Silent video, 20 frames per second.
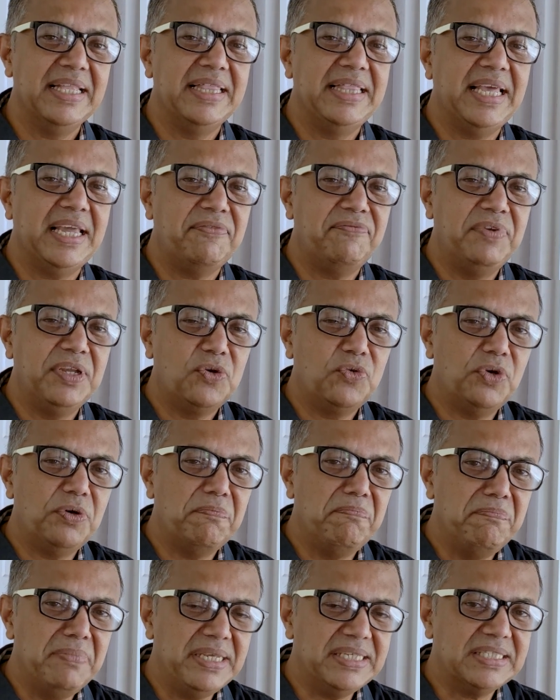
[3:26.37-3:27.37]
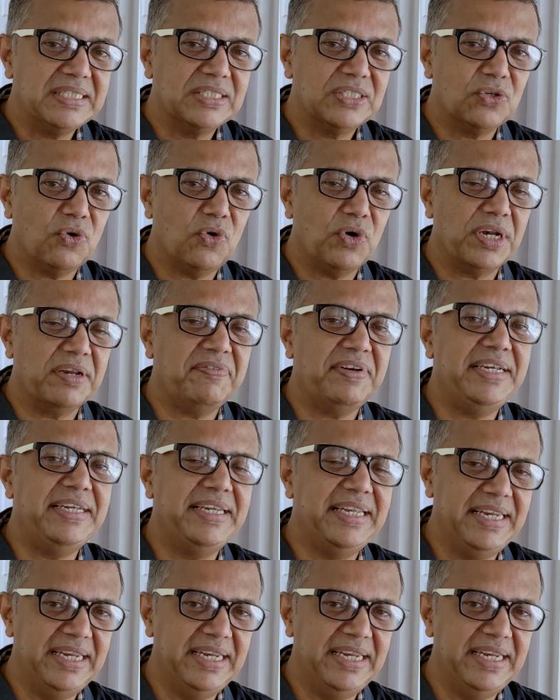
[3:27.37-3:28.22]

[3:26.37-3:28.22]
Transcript: that we could miss or even